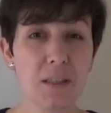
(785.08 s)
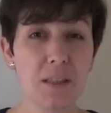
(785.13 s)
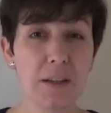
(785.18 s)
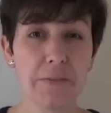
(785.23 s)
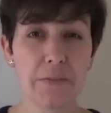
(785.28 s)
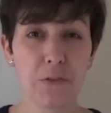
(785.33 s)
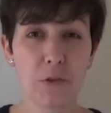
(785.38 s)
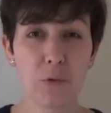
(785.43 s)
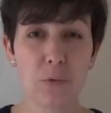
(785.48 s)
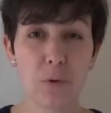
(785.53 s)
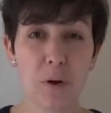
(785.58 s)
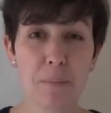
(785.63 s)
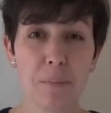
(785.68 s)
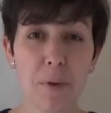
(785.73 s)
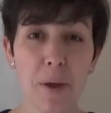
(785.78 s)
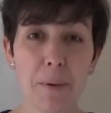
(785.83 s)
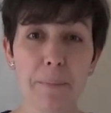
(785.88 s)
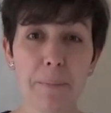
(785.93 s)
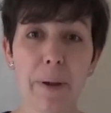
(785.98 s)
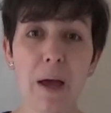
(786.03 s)
if you
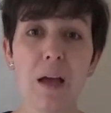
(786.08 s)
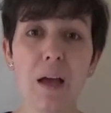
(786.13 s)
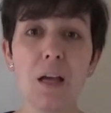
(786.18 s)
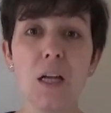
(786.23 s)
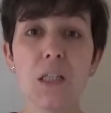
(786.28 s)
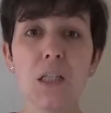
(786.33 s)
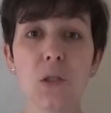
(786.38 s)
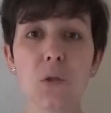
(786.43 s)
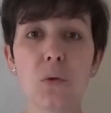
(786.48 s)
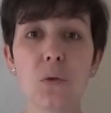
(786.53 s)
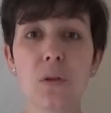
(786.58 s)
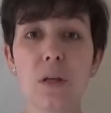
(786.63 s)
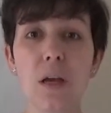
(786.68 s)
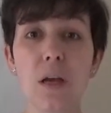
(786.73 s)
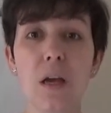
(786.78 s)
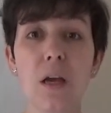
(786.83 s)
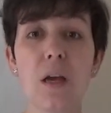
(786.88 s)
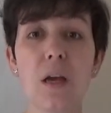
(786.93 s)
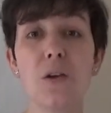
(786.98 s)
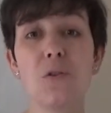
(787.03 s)
remember, to
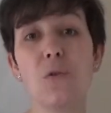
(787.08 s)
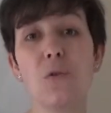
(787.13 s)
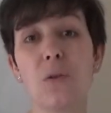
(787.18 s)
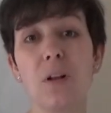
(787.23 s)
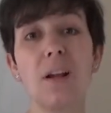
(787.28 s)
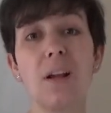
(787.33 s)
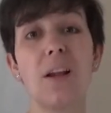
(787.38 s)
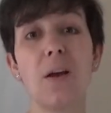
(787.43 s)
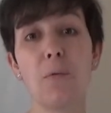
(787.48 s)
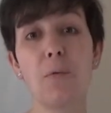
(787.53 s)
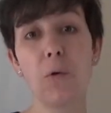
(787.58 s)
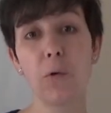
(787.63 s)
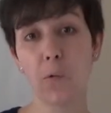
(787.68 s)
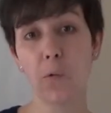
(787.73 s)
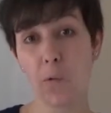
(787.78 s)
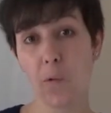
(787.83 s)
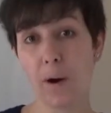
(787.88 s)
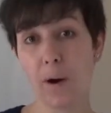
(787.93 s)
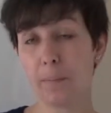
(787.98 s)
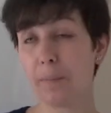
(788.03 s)
the unit labor
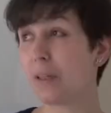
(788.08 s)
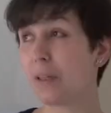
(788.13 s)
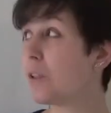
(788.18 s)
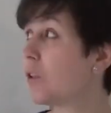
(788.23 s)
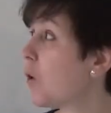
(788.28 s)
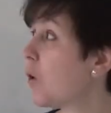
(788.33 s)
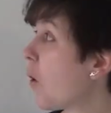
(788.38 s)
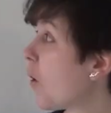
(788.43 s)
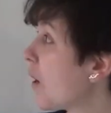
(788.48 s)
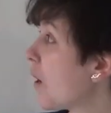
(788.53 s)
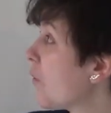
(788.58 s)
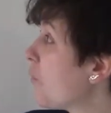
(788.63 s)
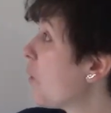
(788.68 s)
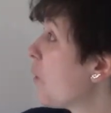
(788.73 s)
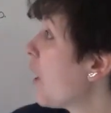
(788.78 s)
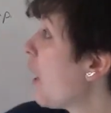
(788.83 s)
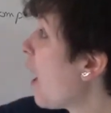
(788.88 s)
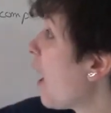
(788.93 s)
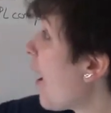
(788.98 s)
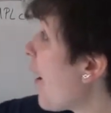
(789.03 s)
requirement? So if
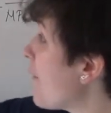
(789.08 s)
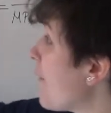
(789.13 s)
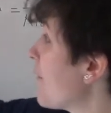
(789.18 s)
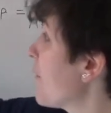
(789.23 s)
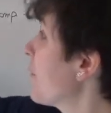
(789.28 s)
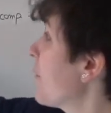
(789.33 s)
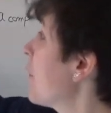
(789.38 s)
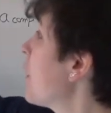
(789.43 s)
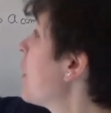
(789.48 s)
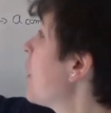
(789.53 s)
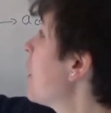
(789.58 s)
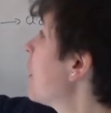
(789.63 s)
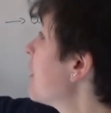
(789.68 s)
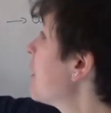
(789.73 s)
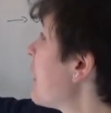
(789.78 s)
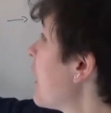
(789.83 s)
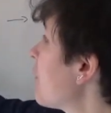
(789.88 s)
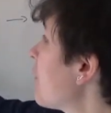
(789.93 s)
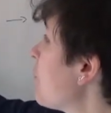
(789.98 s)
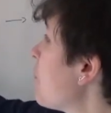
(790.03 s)
we have
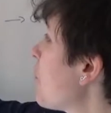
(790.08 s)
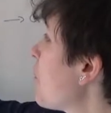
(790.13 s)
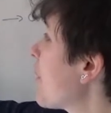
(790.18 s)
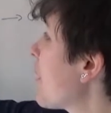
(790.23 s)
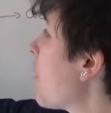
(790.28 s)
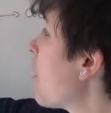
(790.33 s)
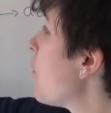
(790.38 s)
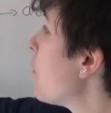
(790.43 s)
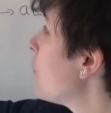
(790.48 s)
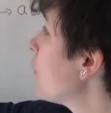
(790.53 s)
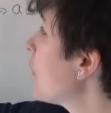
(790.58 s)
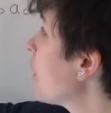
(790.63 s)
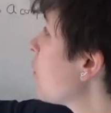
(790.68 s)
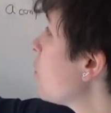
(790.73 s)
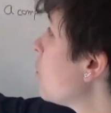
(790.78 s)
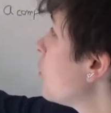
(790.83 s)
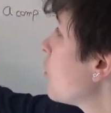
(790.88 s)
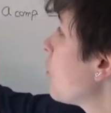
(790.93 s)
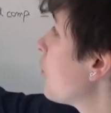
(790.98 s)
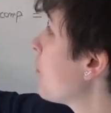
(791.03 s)
that for the whole
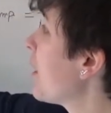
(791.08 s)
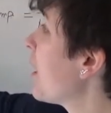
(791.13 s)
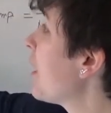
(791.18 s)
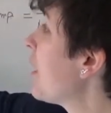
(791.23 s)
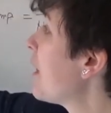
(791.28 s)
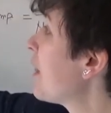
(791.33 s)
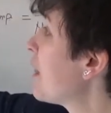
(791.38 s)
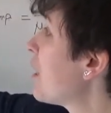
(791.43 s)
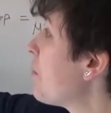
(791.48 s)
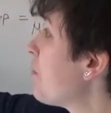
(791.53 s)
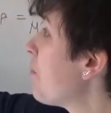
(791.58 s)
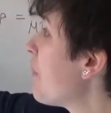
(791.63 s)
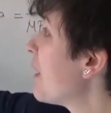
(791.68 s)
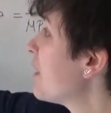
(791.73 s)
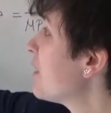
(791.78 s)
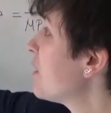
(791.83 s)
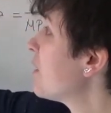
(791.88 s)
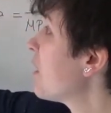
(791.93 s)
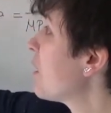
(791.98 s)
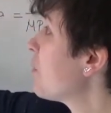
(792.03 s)
economy, the
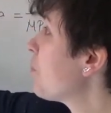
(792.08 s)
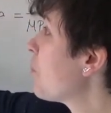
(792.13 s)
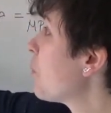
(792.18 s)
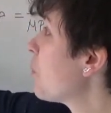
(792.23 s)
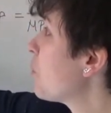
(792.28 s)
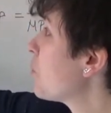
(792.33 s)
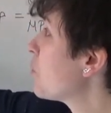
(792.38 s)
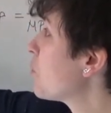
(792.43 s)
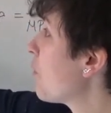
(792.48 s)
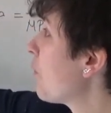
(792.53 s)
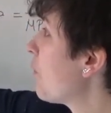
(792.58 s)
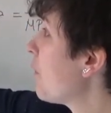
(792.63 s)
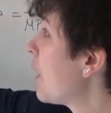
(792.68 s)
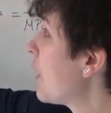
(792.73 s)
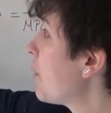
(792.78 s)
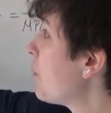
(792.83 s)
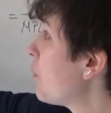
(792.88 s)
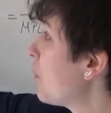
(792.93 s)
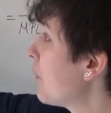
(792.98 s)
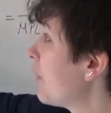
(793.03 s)
marginal product of
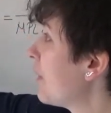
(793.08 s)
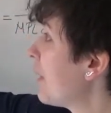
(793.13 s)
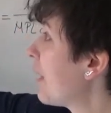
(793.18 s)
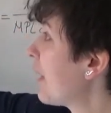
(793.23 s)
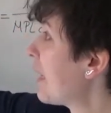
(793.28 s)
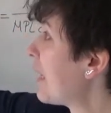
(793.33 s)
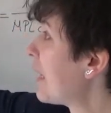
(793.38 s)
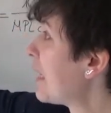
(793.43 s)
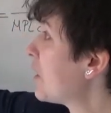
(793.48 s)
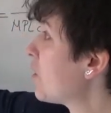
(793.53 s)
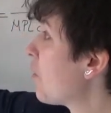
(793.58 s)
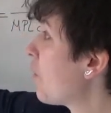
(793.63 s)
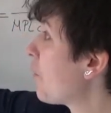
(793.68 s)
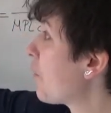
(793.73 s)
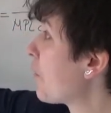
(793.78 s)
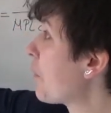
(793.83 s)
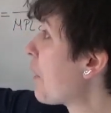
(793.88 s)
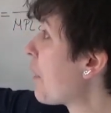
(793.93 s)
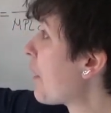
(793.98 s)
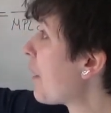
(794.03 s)
labor in the case
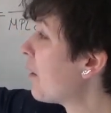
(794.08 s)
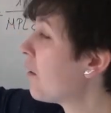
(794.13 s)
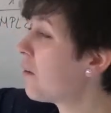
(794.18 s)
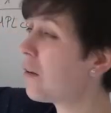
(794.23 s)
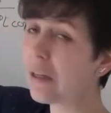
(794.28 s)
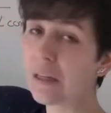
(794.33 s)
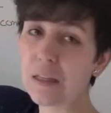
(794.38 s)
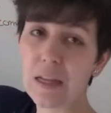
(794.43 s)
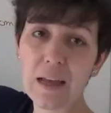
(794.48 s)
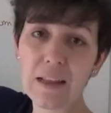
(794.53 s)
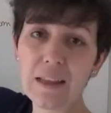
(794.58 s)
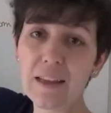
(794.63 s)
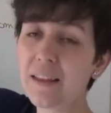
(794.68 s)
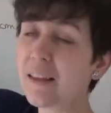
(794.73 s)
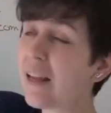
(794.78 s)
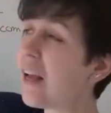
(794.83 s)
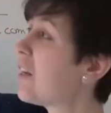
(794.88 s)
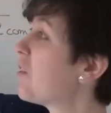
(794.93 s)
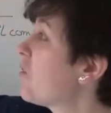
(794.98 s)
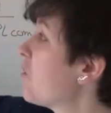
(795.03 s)
of car, in that
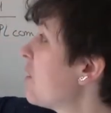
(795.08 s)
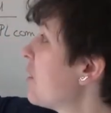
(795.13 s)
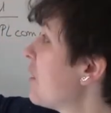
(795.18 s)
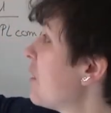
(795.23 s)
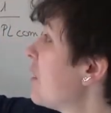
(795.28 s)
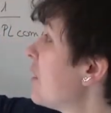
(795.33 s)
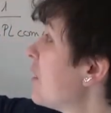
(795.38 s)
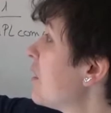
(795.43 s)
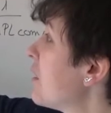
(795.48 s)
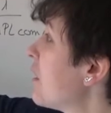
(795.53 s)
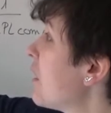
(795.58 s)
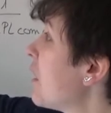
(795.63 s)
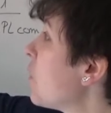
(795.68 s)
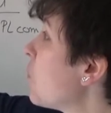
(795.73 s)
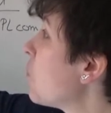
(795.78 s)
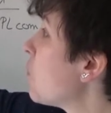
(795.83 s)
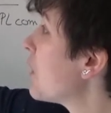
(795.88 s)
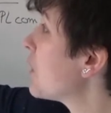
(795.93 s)
industry, is equal